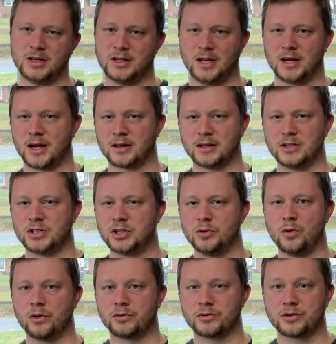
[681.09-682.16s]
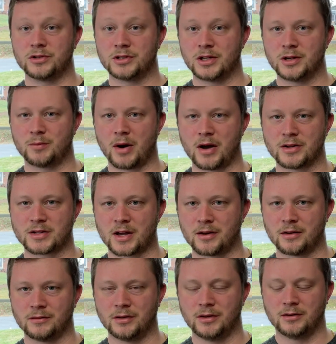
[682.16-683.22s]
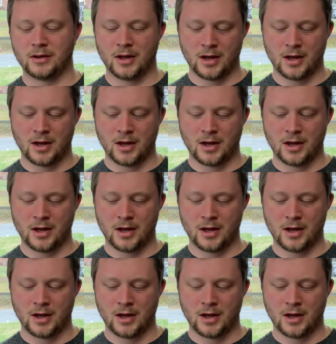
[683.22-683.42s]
to get at least 210 miles out of it.